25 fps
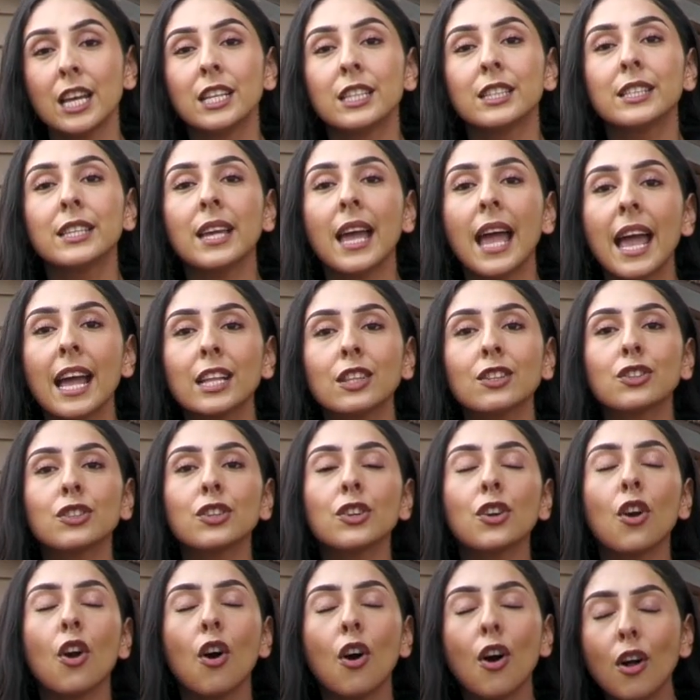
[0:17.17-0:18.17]
to
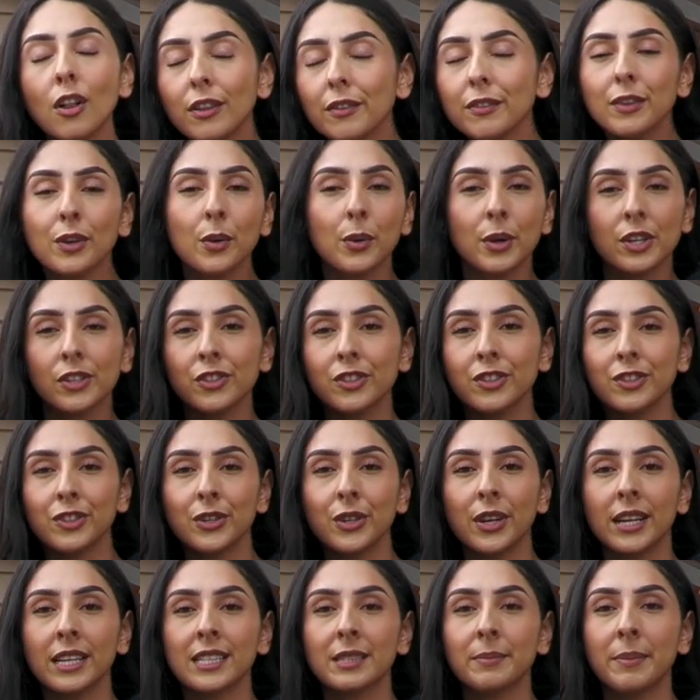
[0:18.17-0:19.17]
answer all of the questions you
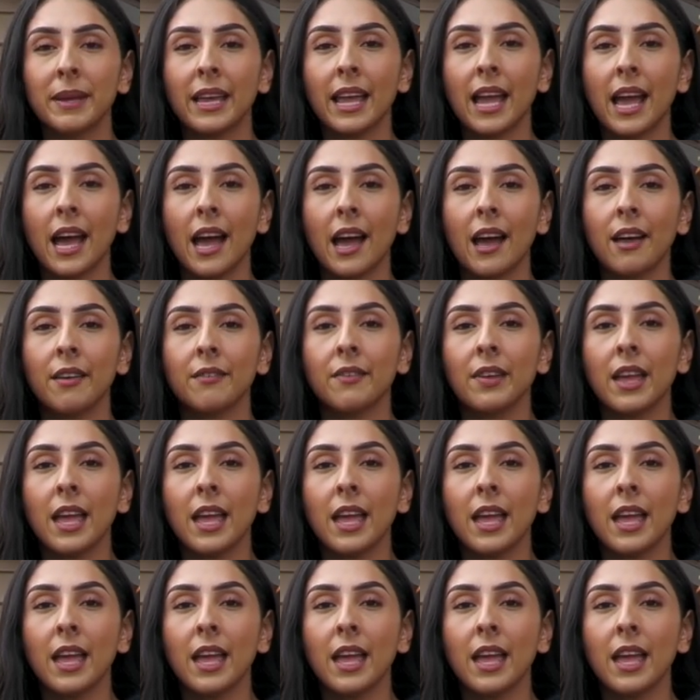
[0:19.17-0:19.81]
guys may have.